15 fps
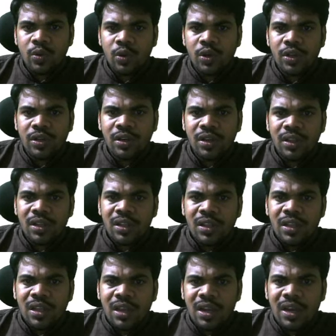question,
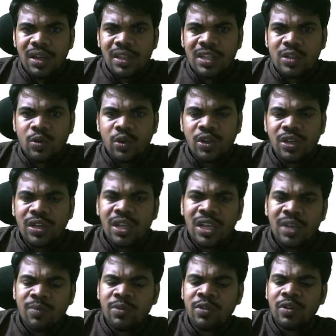and this question I
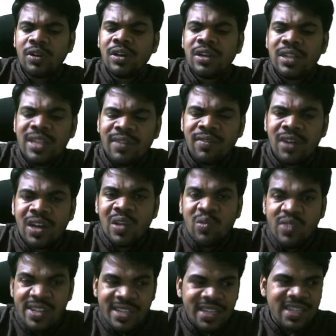observed in several
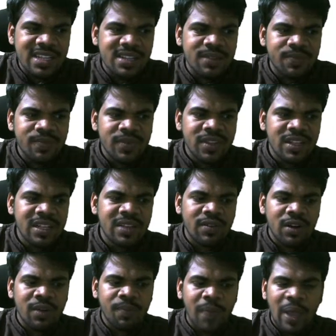quizzes,
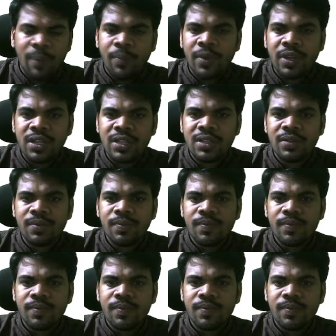several papers.